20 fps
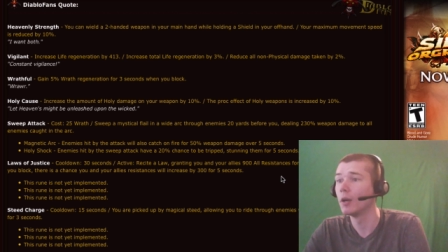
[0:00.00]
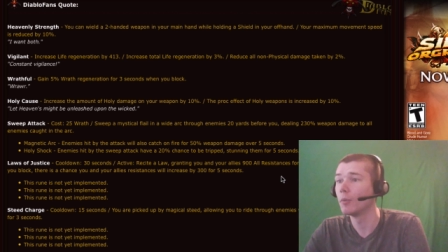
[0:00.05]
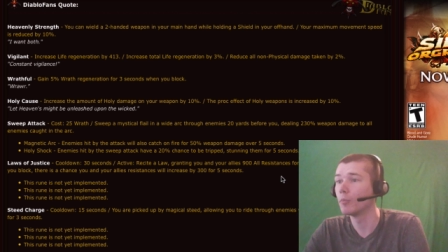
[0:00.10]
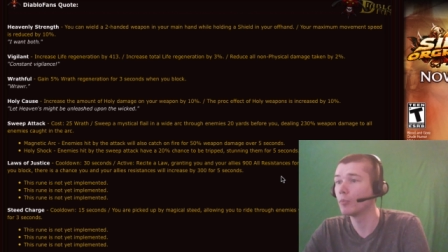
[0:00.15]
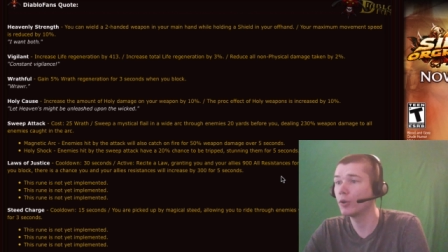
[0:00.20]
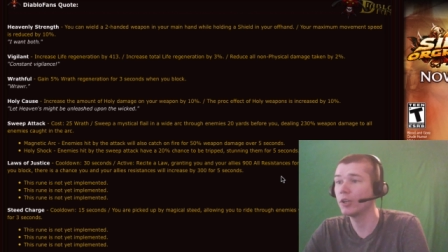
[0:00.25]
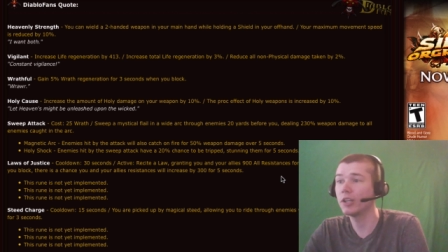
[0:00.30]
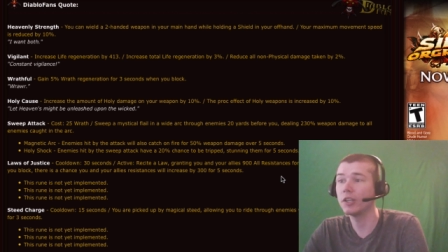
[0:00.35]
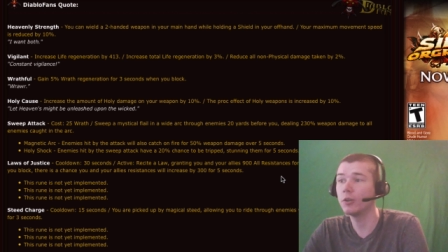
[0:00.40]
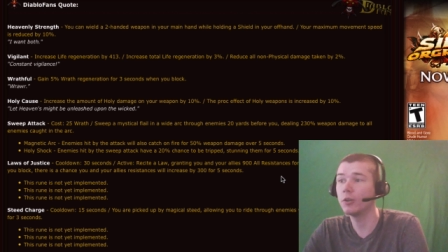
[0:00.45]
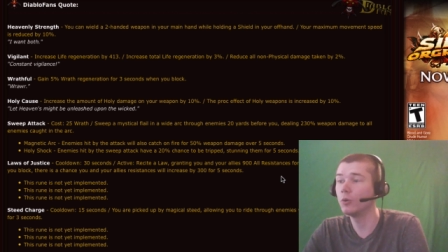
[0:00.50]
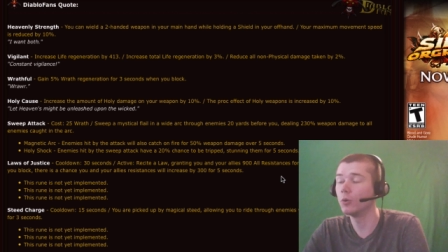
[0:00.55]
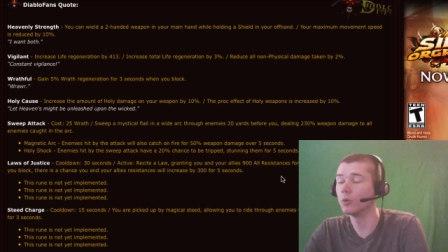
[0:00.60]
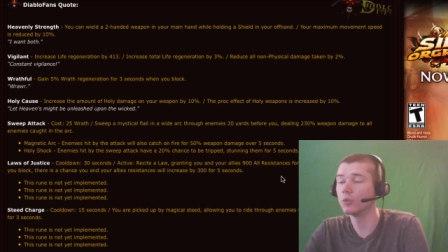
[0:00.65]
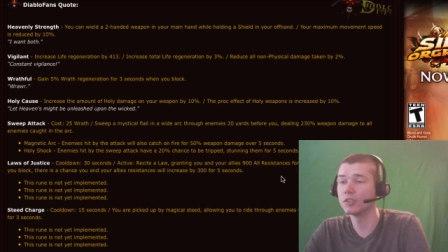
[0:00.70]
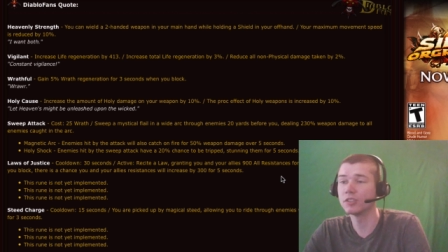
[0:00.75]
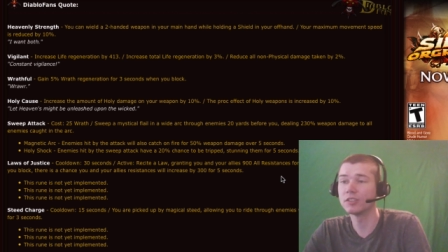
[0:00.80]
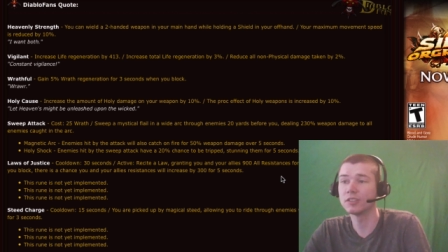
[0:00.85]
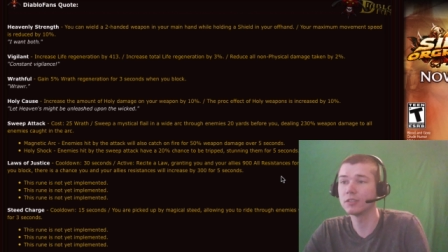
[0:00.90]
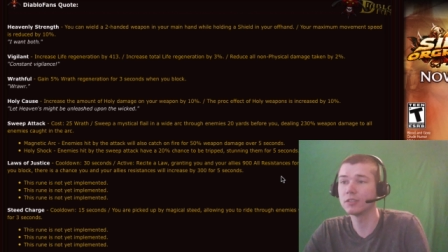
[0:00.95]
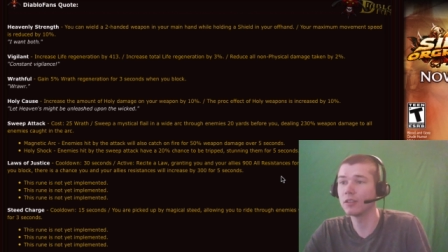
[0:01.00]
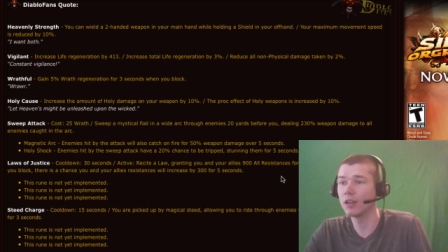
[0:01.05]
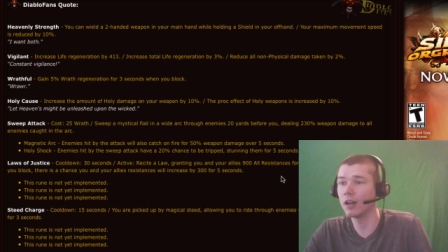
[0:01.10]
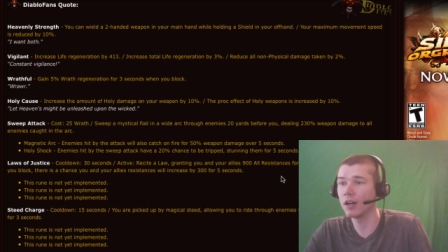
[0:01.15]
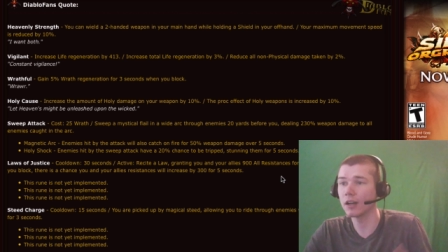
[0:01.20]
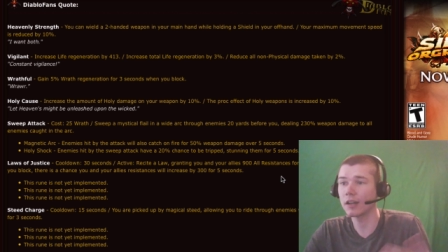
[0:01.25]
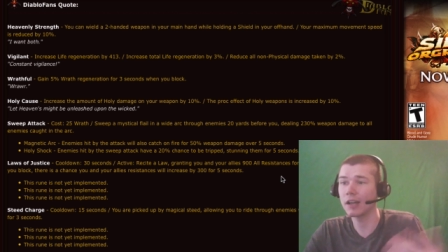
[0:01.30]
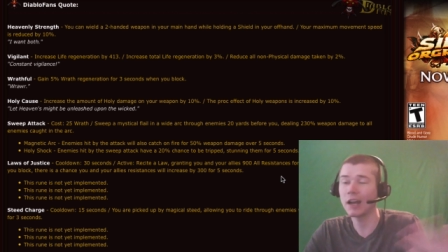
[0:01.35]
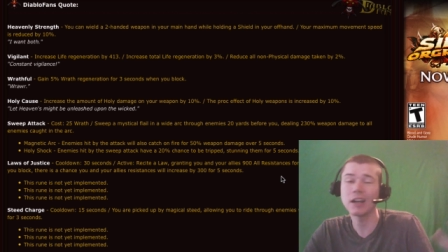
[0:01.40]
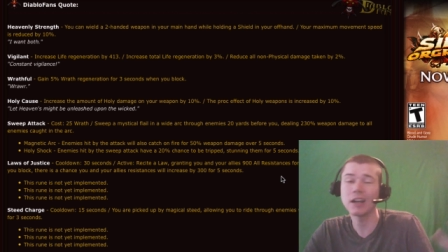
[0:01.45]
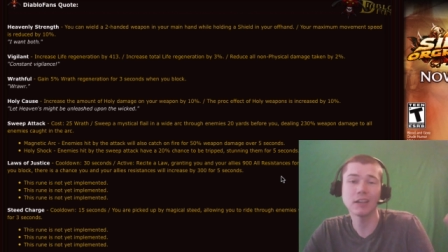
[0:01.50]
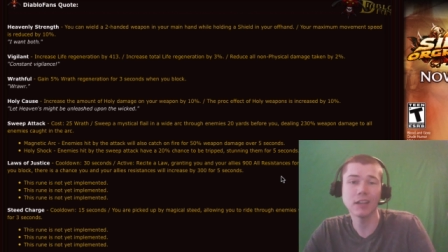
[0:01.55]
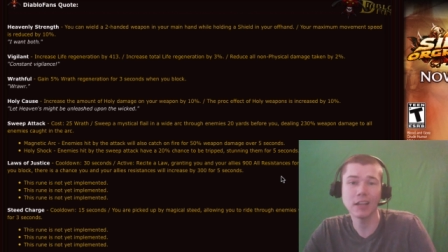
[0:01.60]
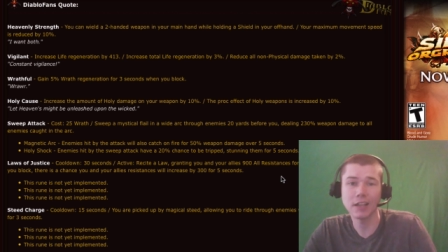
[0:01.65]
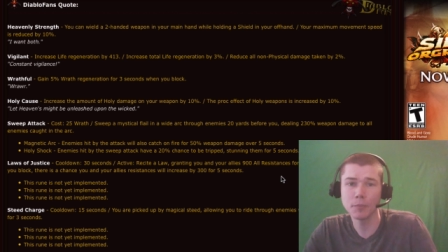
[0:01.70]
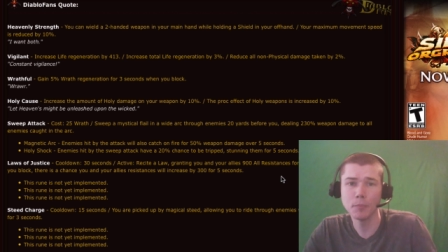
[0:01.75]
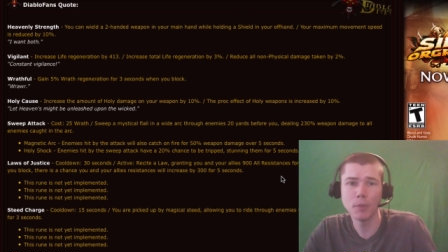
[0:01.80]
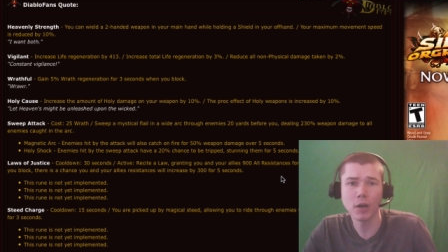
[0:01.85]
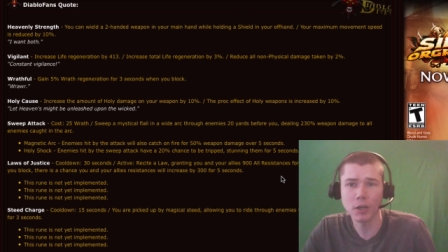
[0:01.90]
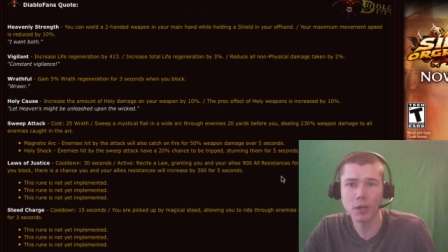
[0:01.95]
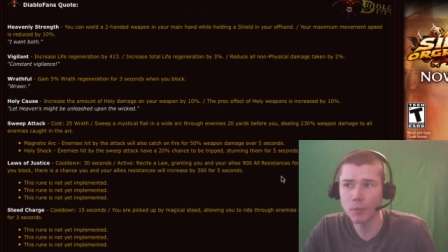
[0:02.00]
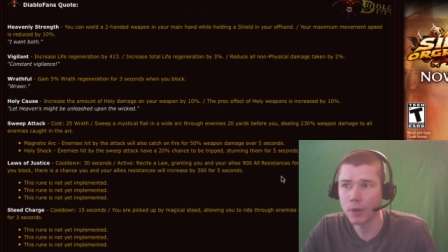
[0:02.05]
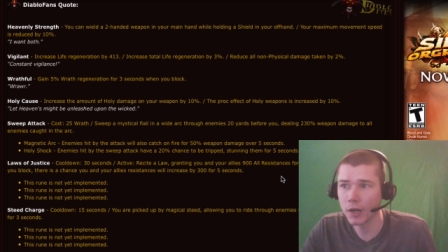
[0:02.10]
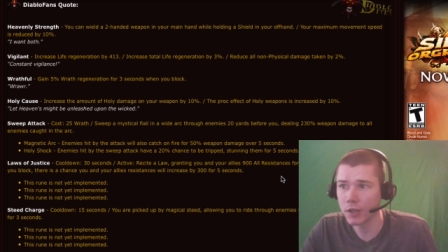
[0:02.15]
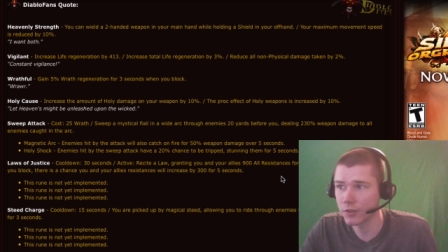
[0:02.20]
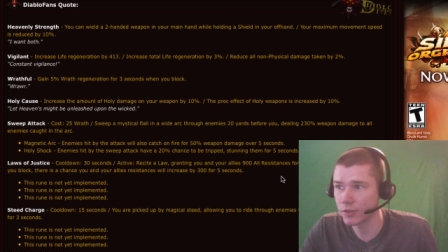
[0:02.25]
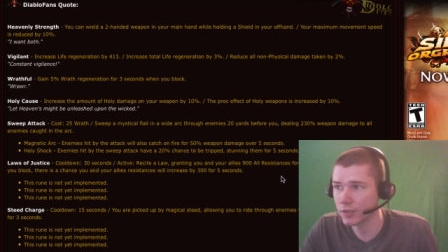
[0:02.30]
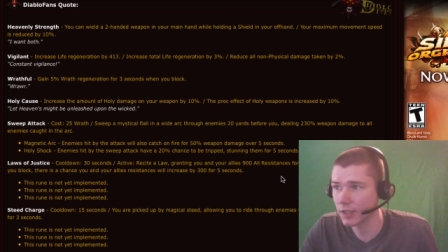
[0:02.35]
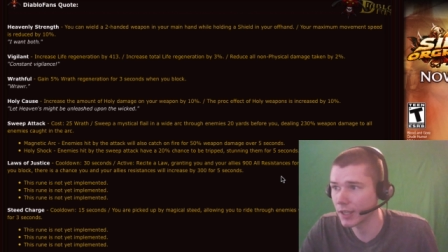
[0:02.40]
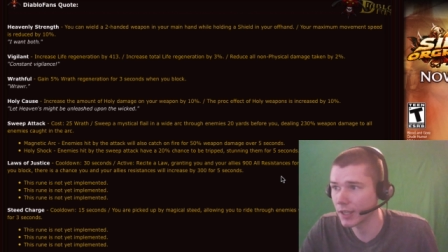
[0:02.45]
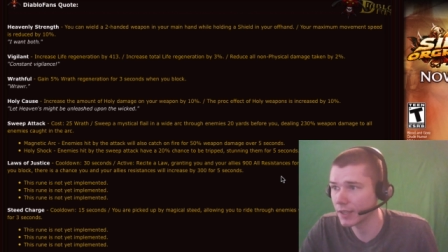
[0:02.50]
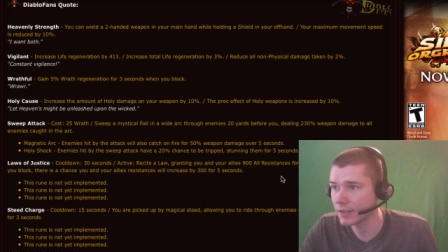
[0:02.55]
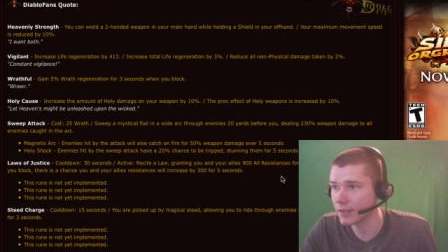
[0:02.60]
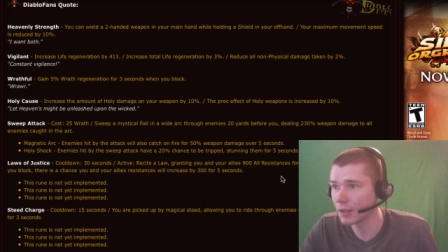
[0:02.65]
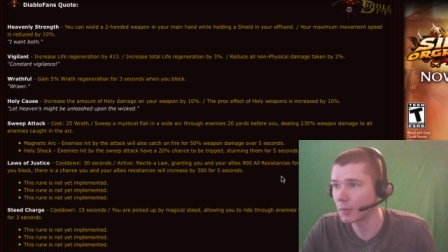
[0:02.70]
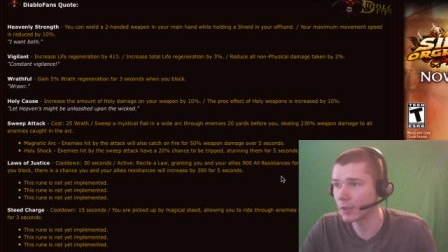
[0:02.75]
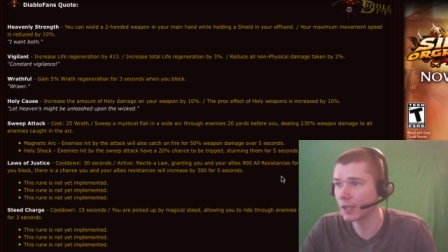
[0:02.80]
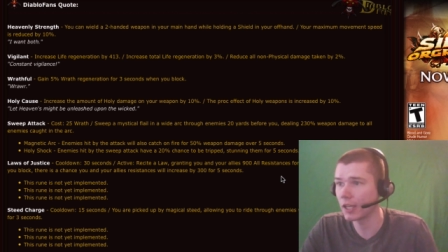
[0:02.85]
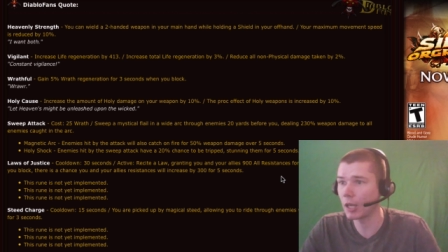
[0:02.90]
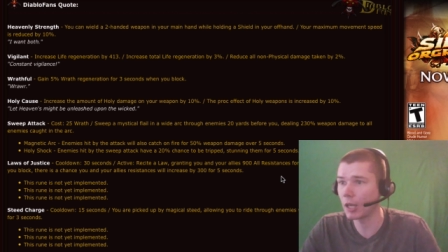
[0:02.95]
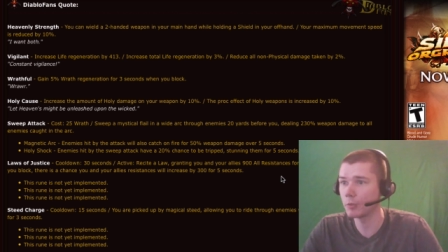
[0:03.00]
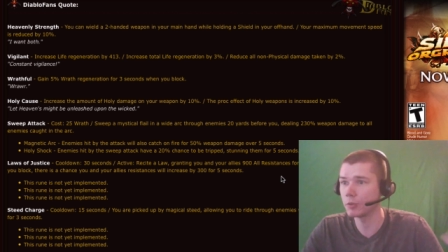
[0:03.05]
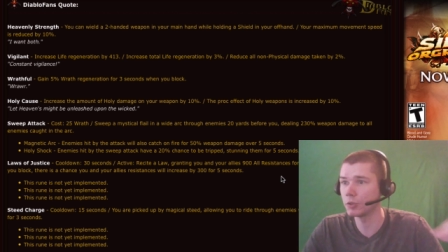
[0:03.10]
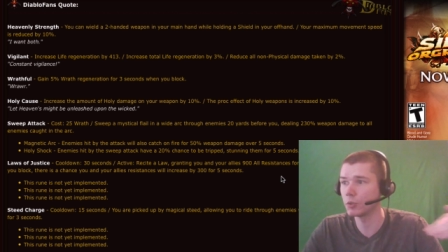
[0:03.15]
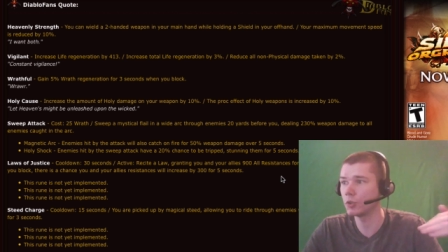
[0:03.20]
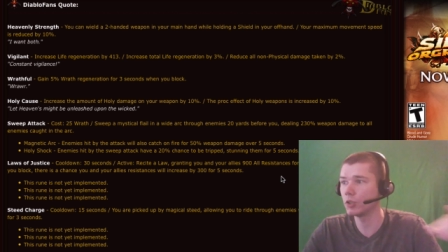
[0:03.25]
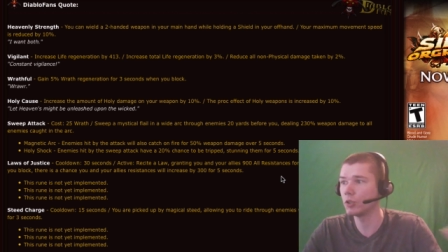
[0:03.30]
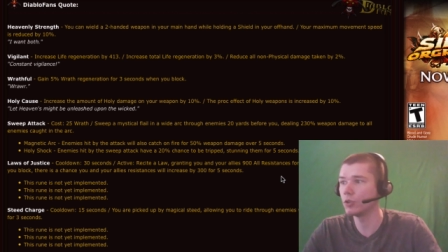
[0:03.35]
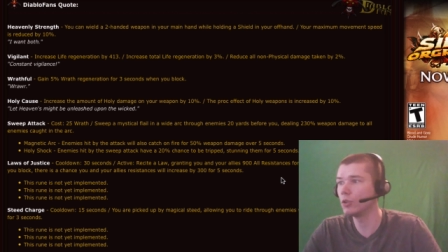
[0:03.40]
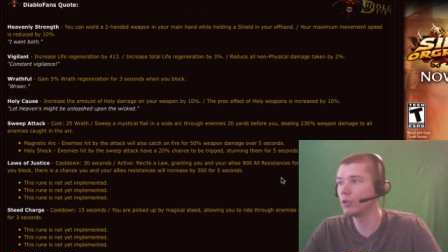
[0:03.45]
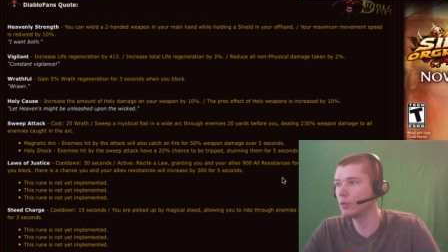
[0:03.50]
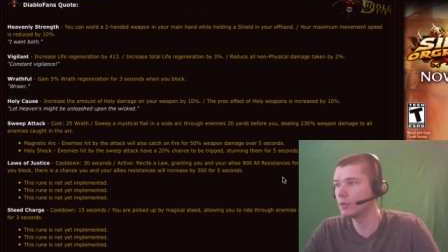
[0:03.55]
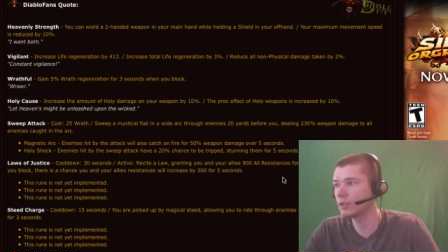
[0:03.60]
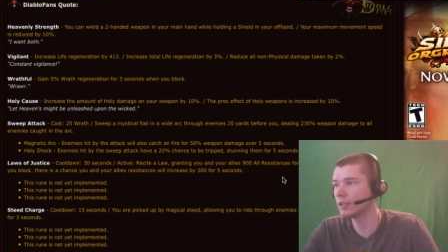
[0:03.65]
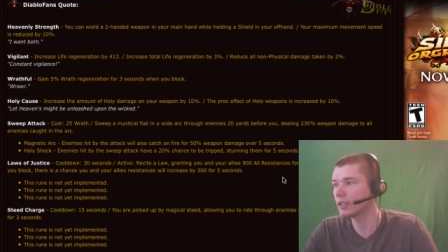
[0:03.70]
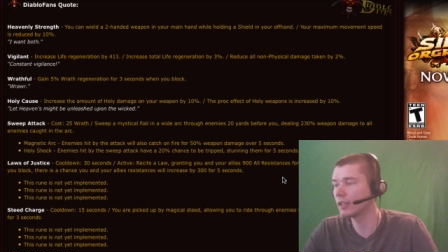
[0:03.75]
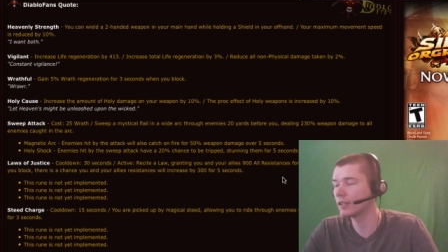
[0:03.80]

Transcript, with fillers: pretty cool. Just uh, kind of like Monk Mantras, I guess, something that happens when you use it,